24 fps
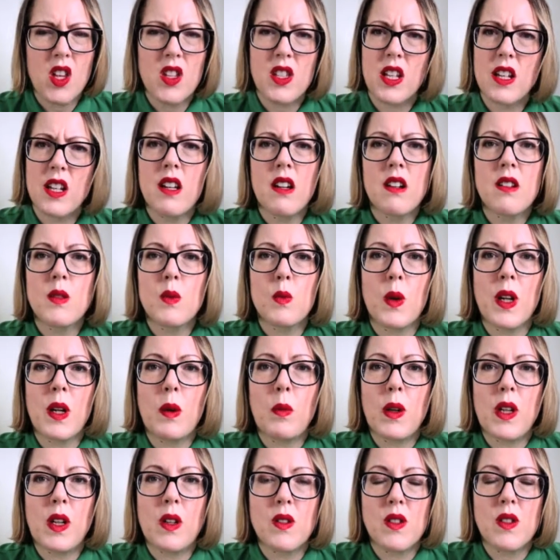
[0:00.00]
So last
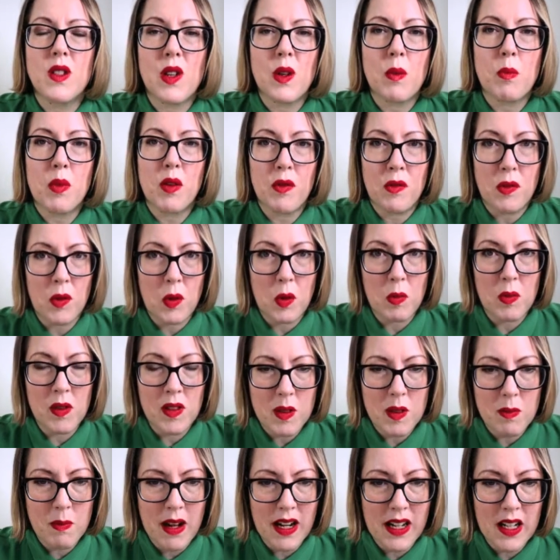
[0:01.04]
week we looked at
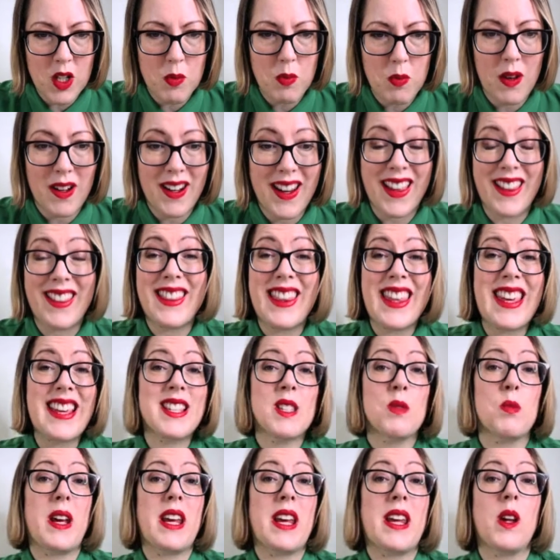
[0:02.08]
performance management, and
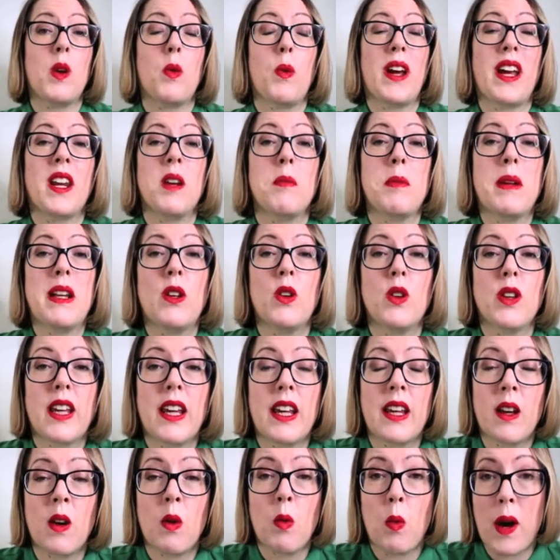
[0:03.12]
this week we're going to be
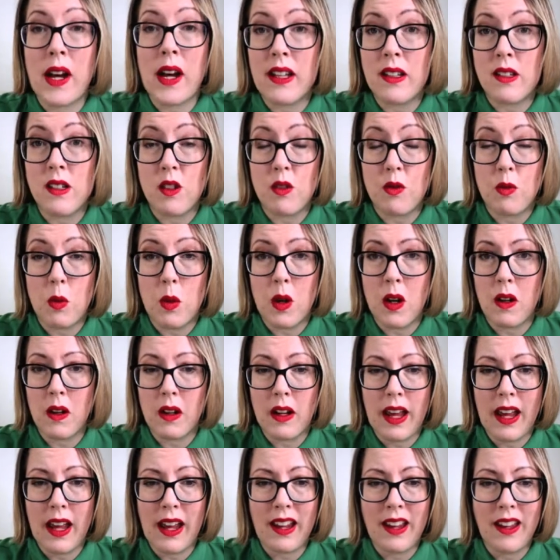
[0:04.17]
looking at ways of
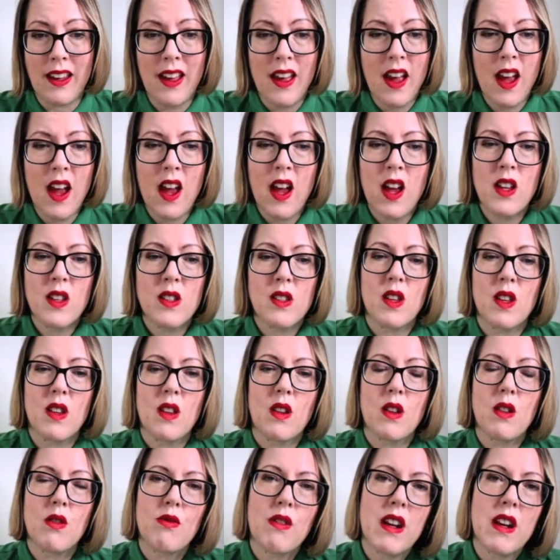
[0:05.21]
working. So the
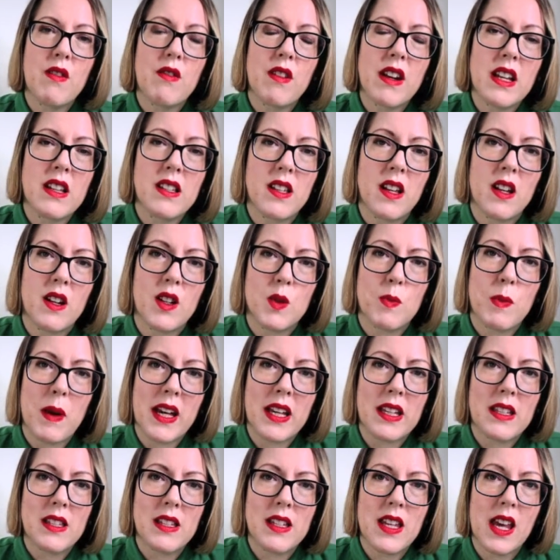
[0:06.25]
3
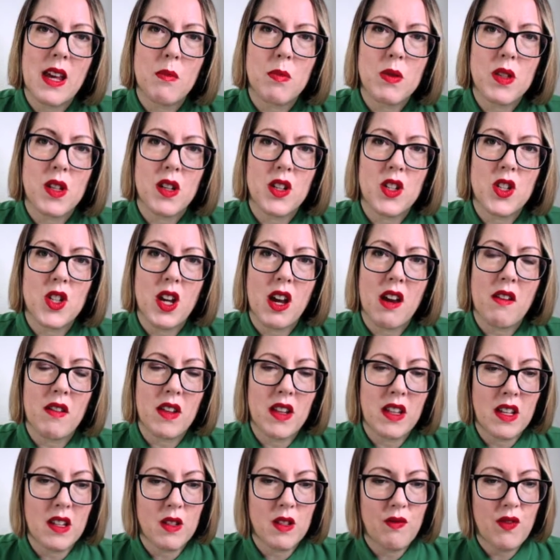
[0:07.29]
research-based tips I share
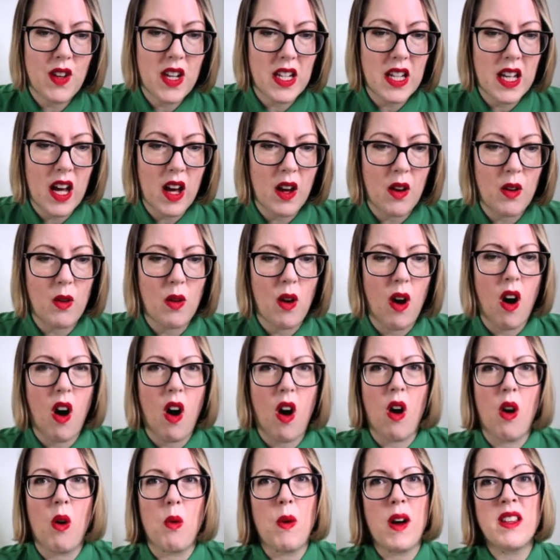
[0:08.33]
in this video
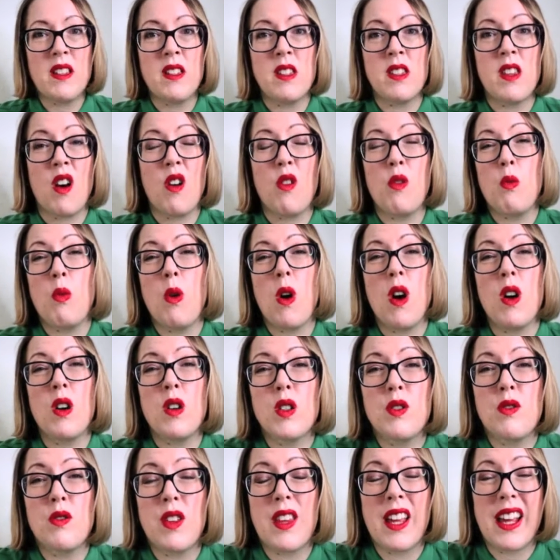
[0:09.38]
are ones that have
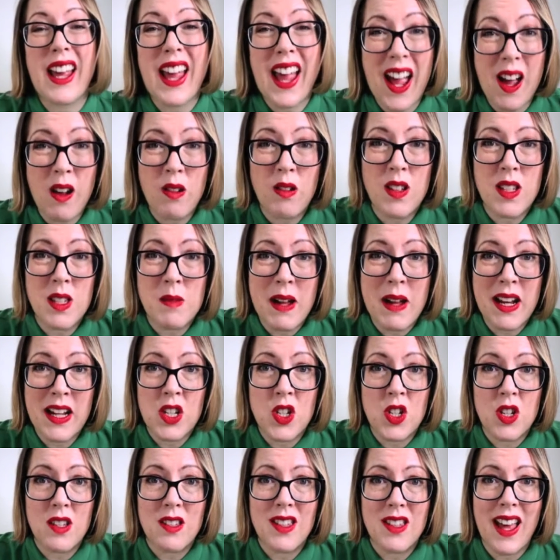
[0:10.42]
worked for the countless
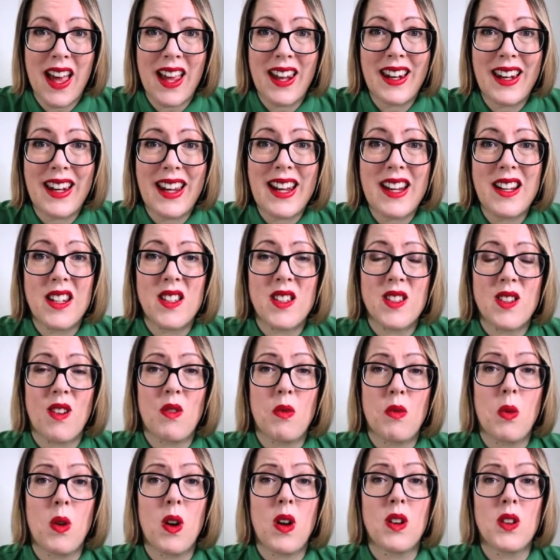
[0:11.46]
managers and leaders
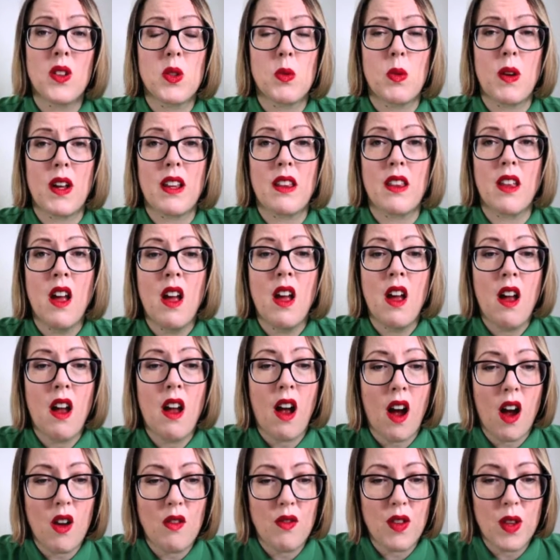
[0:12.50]
I've worked with
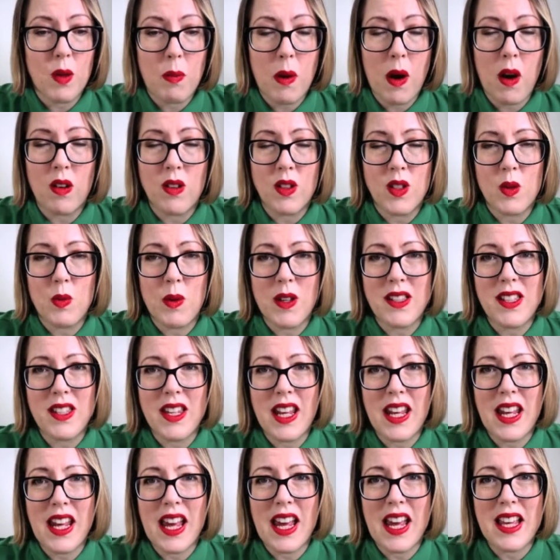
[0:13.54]
over the past
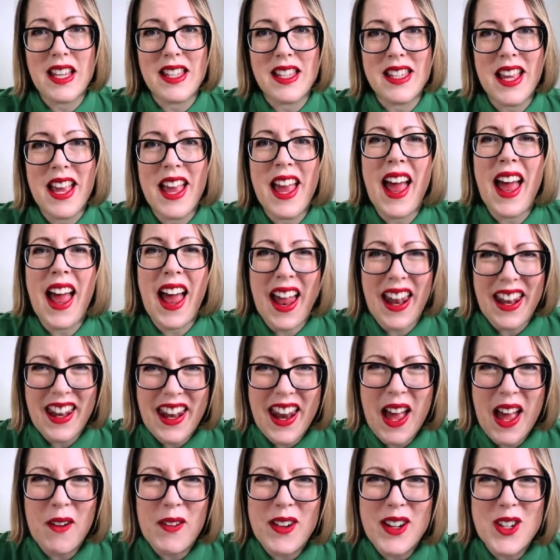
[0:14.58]
20 years, and
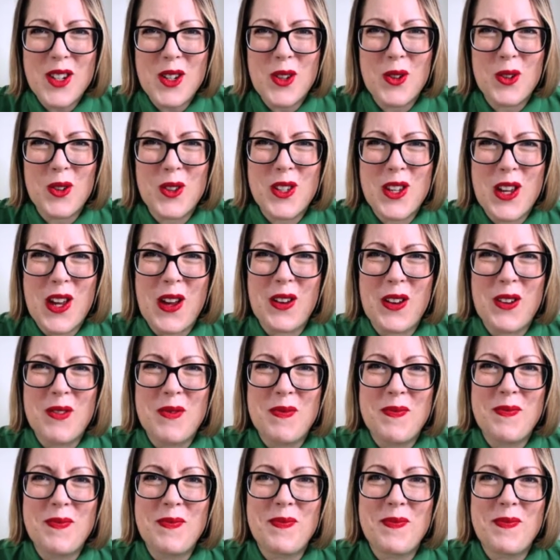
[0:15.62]
now it's your turn.